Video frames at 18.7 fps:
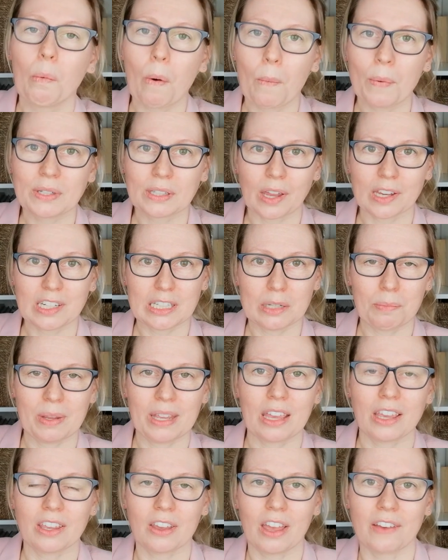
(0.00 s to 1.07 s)
What was going to
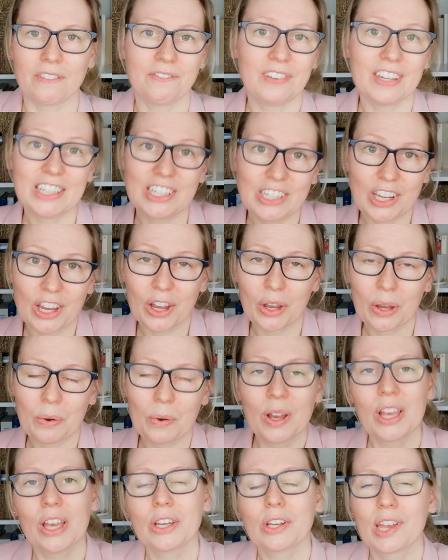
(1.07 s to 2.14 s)
be a
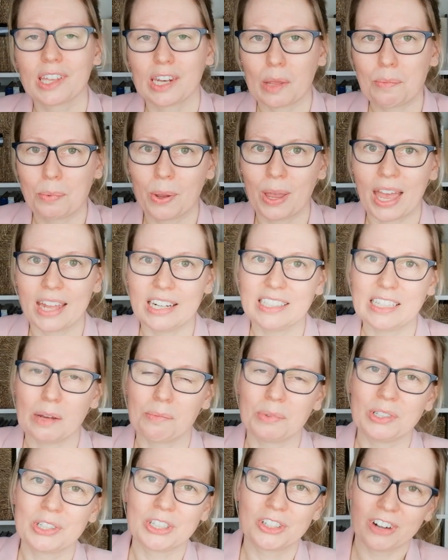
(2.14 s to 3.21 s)
video? Could I put any
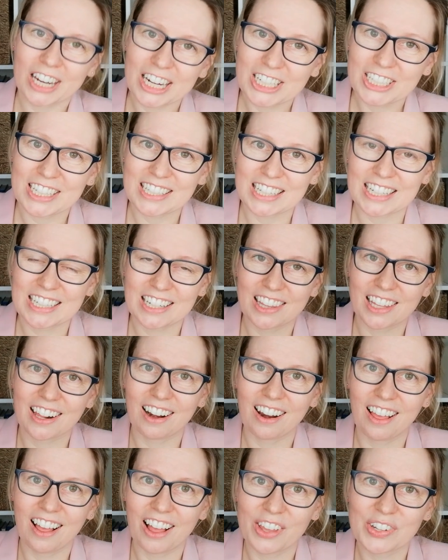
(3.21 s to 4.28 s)
demonstrations into the
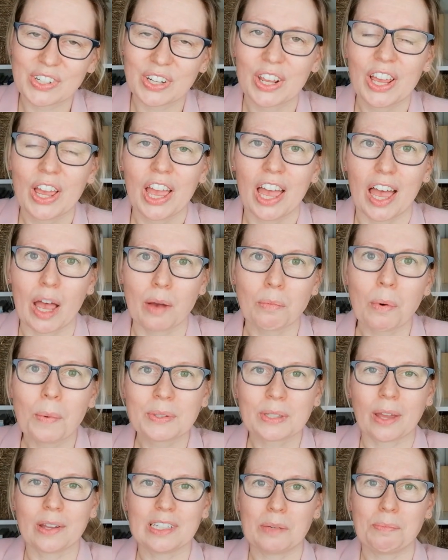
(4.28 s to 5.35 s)
class? What
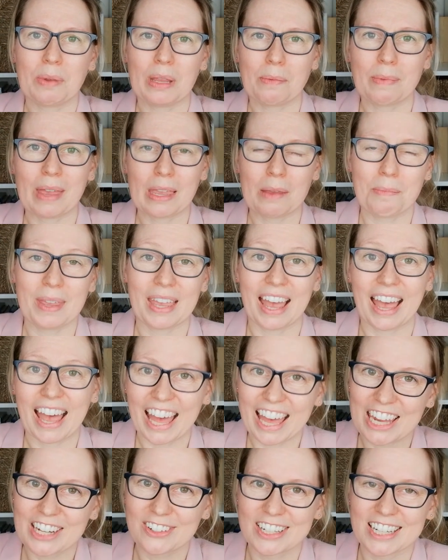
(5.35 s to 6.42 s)
was going to be maybe a
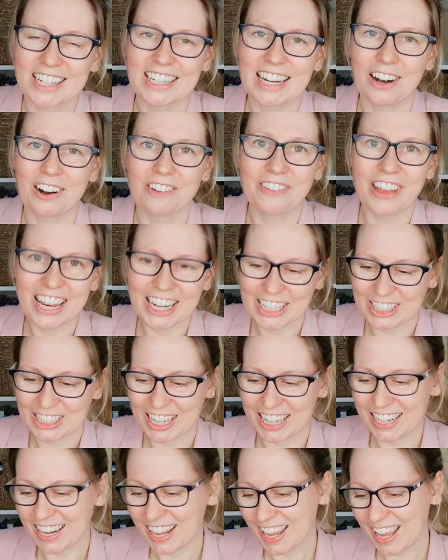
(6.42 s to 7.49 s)
handwritten
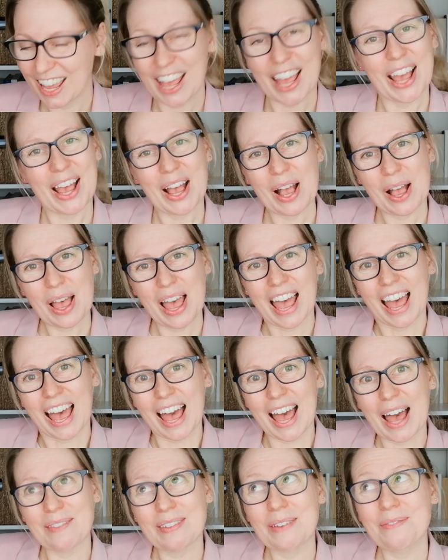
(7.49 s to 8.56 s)
derivation?
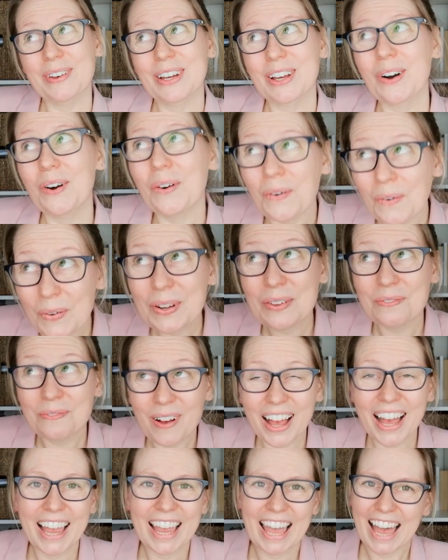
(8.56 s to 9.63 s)
And all of
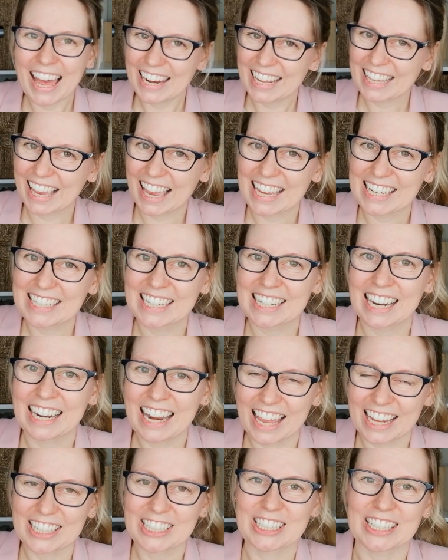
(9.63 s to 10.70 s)
my allocated
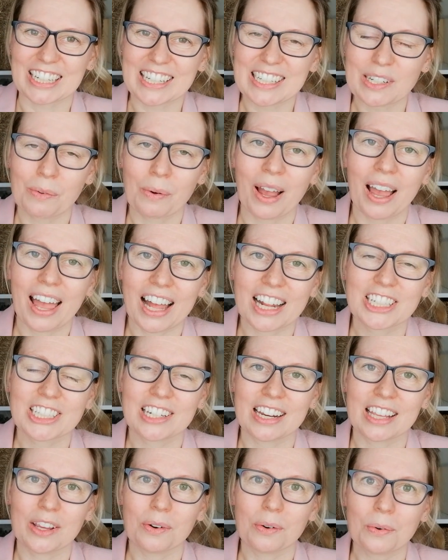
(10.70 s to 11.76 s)
lectures were
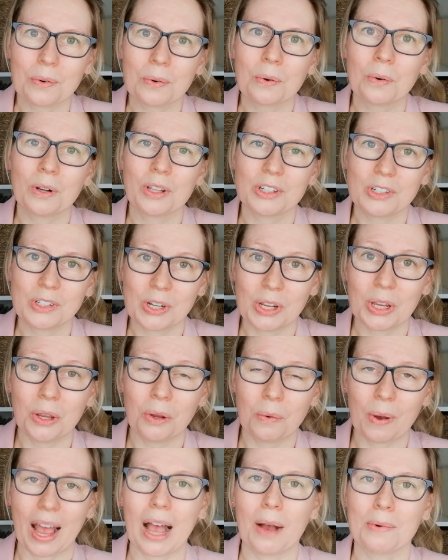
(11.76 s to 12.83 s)
actually all
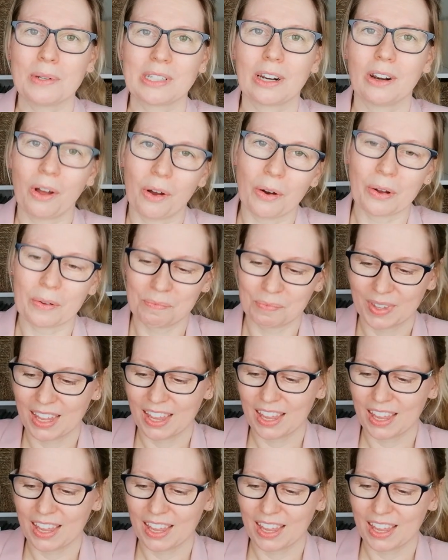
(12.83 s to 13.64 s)
2 hours long.